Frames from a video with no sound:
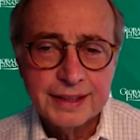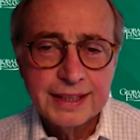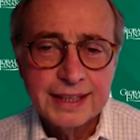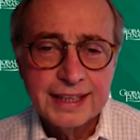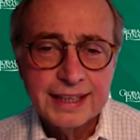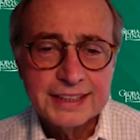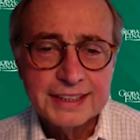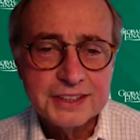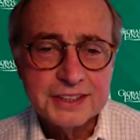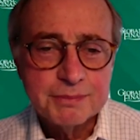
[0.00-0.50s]

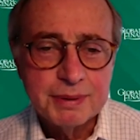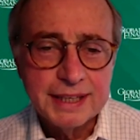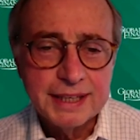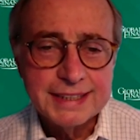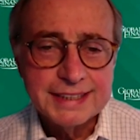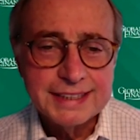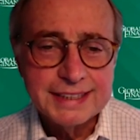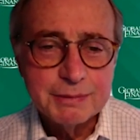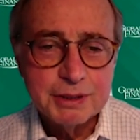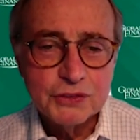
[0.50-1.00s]
as the
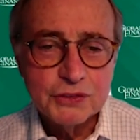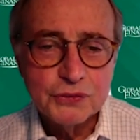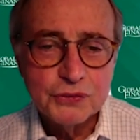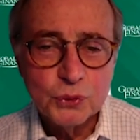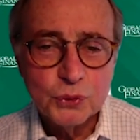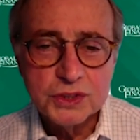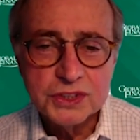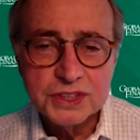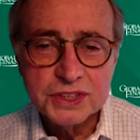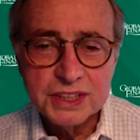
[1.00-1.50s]
pandemic
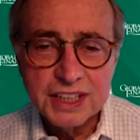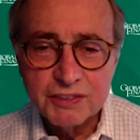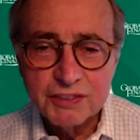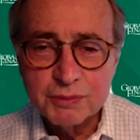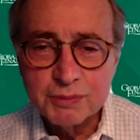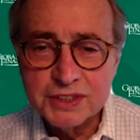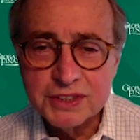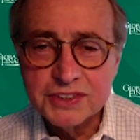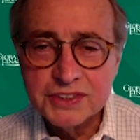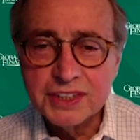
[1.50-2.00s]
forced
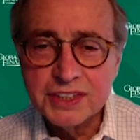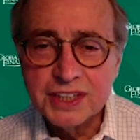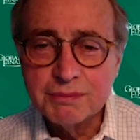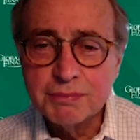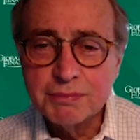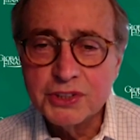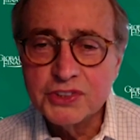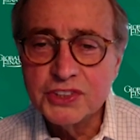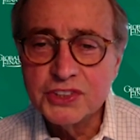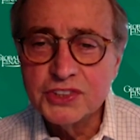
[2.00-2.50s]
governments and
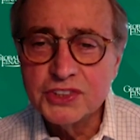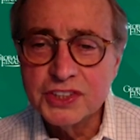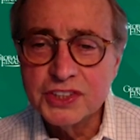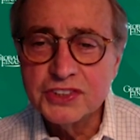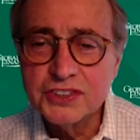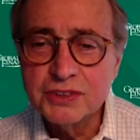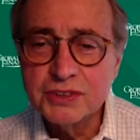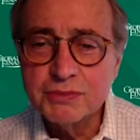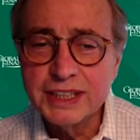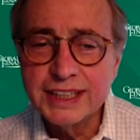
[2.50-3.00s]
businesses
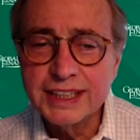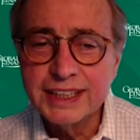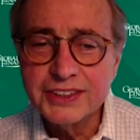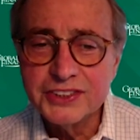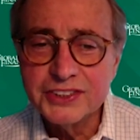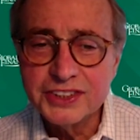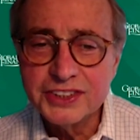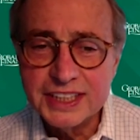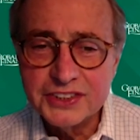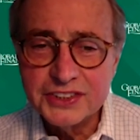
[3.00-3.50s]
to make
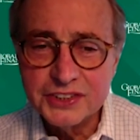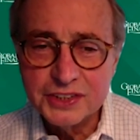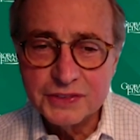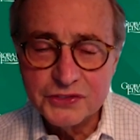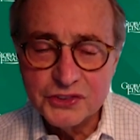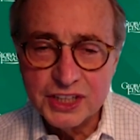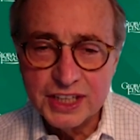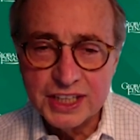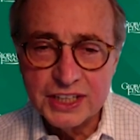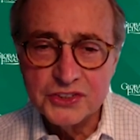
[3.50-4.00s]
extensive
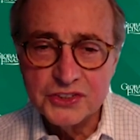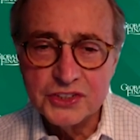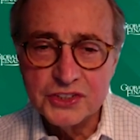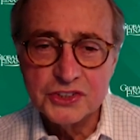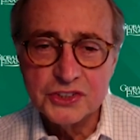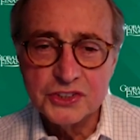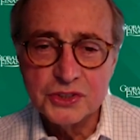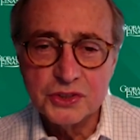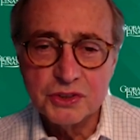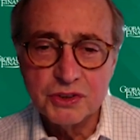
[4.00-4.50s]
changes
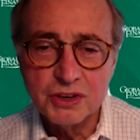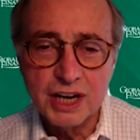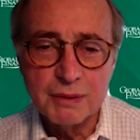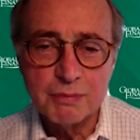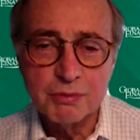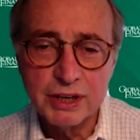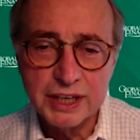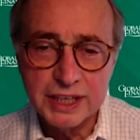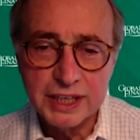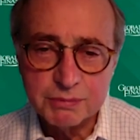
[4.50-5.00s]
to their
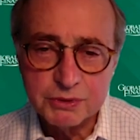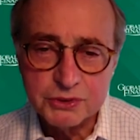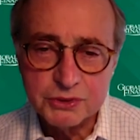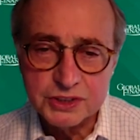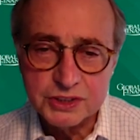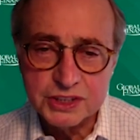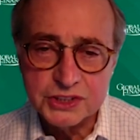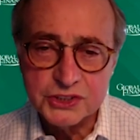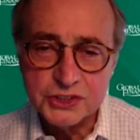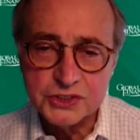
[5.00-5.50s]
operating
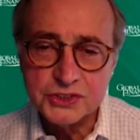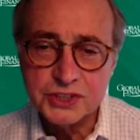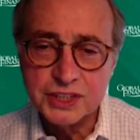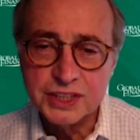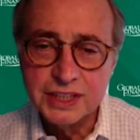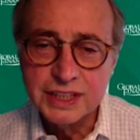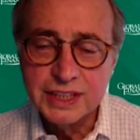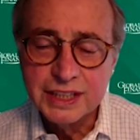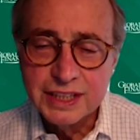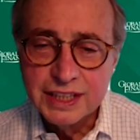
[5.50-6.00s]
procedures,
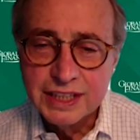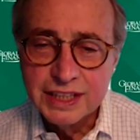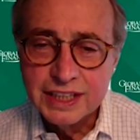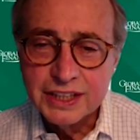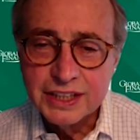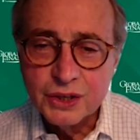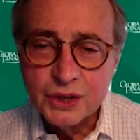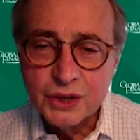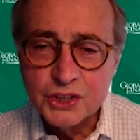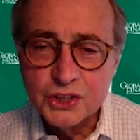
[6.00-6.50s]

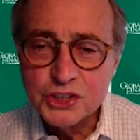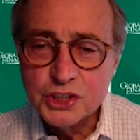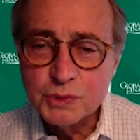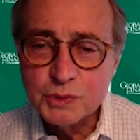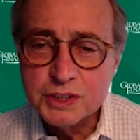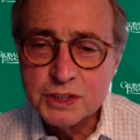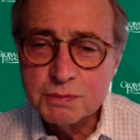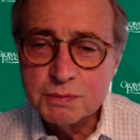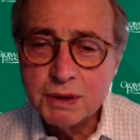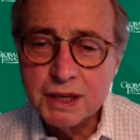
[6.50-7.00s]
it also
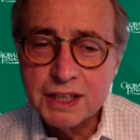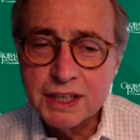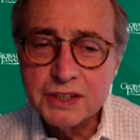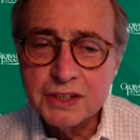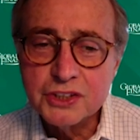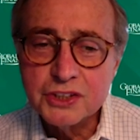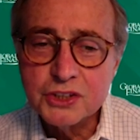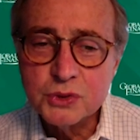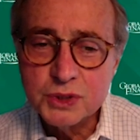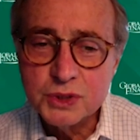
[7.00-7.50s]

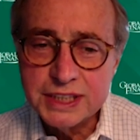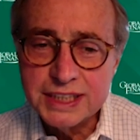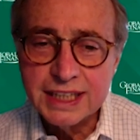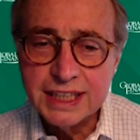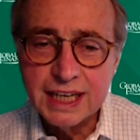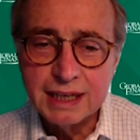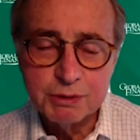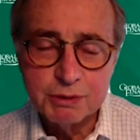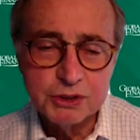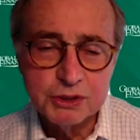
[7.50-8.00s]
inspired unique
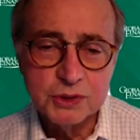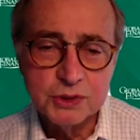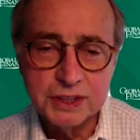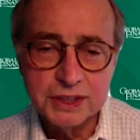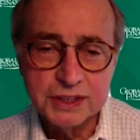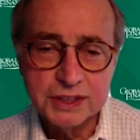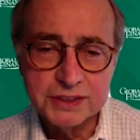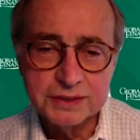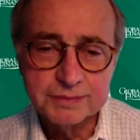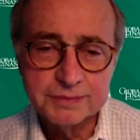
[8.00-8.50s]

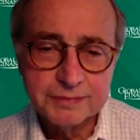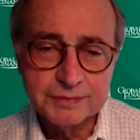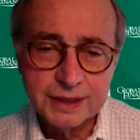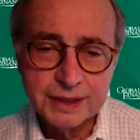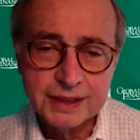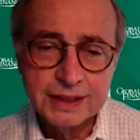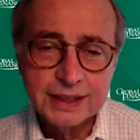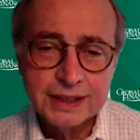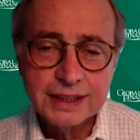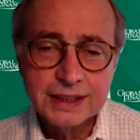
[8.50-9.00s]
opportunities.
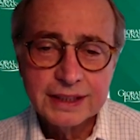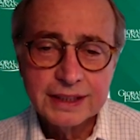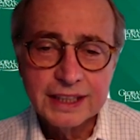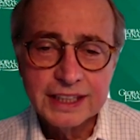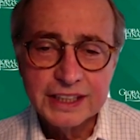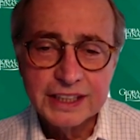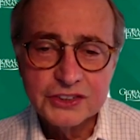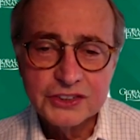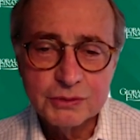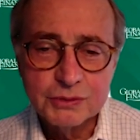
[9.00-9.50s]

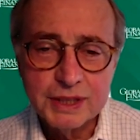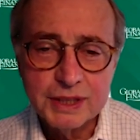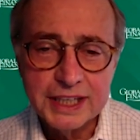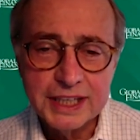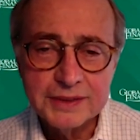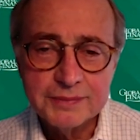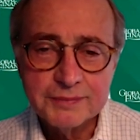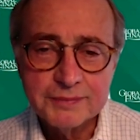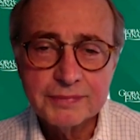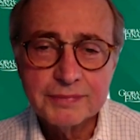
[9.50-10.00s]
Like so
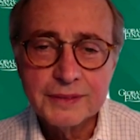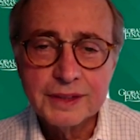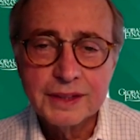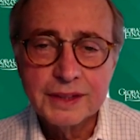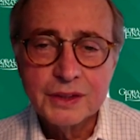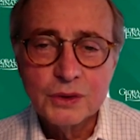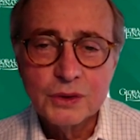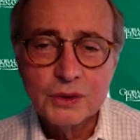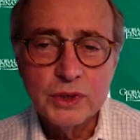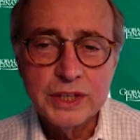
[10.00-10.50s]
many,
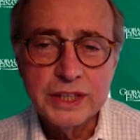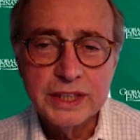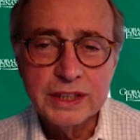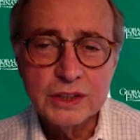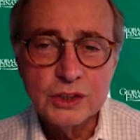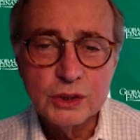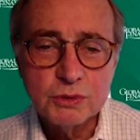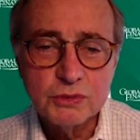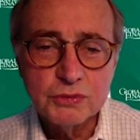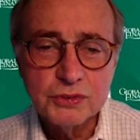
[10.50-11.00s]
we at
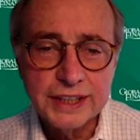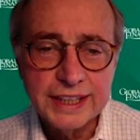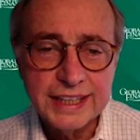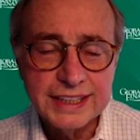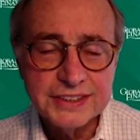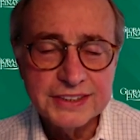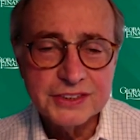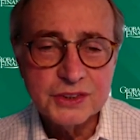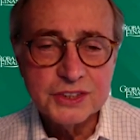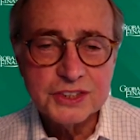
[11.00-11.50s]
Global
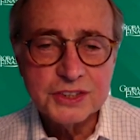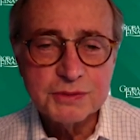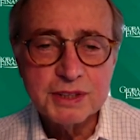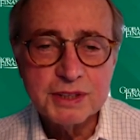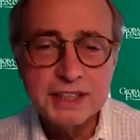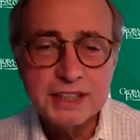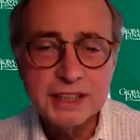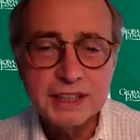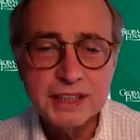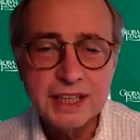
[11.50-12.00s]
Finance are
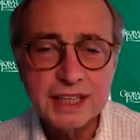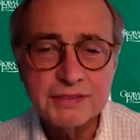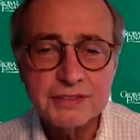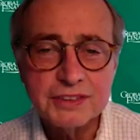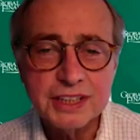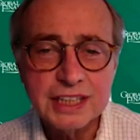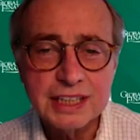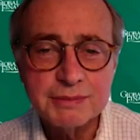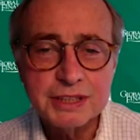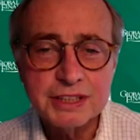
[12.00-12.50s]
spending a lot of
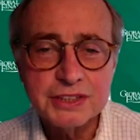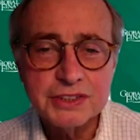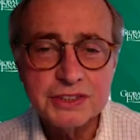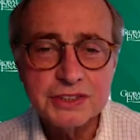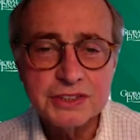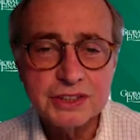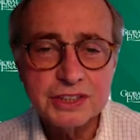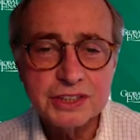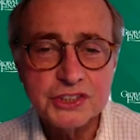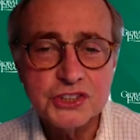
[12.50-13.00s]
time in,
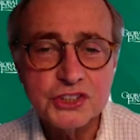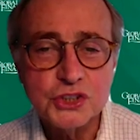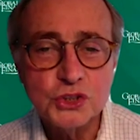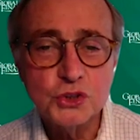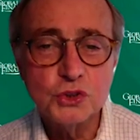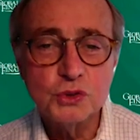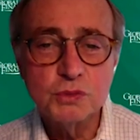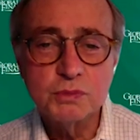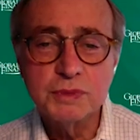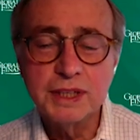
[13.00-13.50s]
on
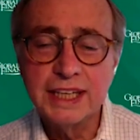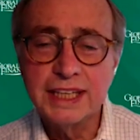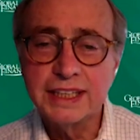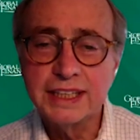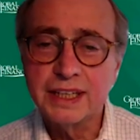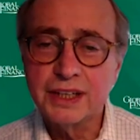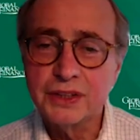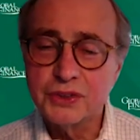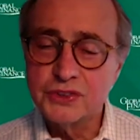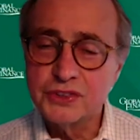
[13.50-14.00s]
Zoom and
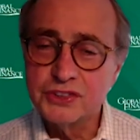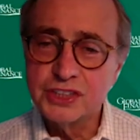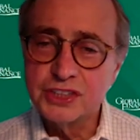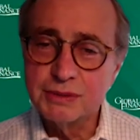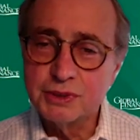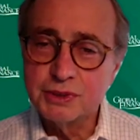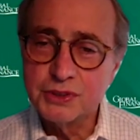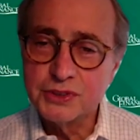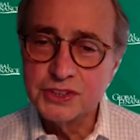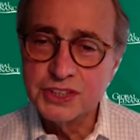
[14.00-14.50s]
other
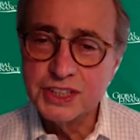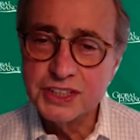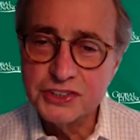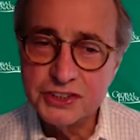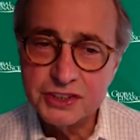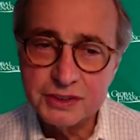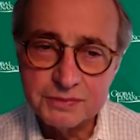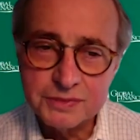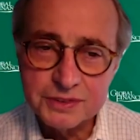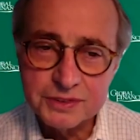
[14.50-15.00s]
similar
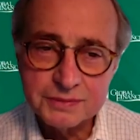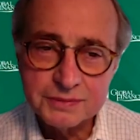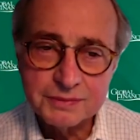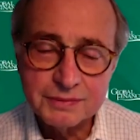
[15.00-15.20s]
systems.